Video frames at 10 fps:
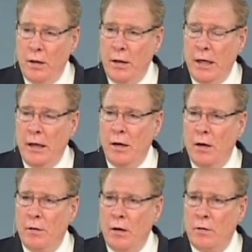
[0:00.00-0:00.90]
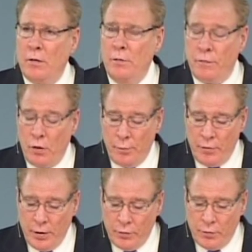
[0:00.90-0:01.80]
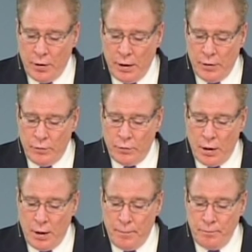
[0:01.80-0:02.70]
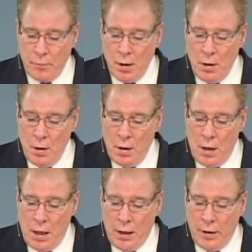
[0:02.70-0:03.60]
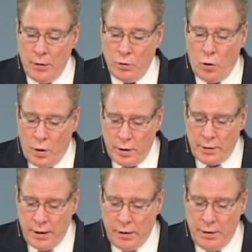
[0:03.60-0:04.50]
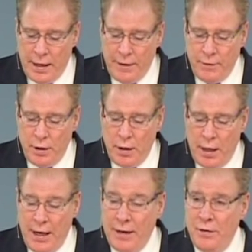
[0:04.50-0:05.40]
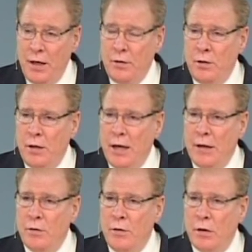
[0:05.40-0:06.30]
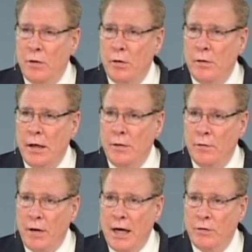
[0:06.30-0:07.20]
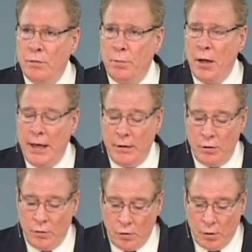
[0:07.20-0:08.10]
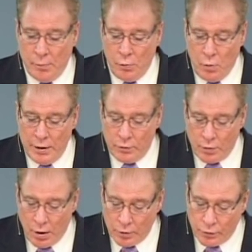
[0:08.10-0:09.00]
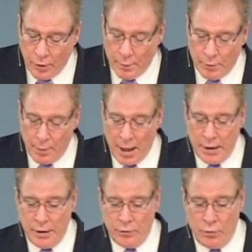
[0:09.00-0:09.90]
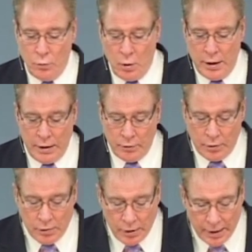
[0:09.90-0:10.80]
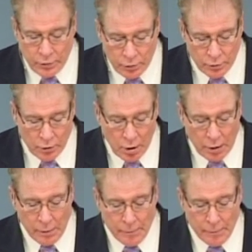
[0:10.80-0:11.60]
he uh, confirms his, his um, uh, loyalty to David, and that together they're going, they devise a plan to determine what Saul's frame of mind is and what his intentions are.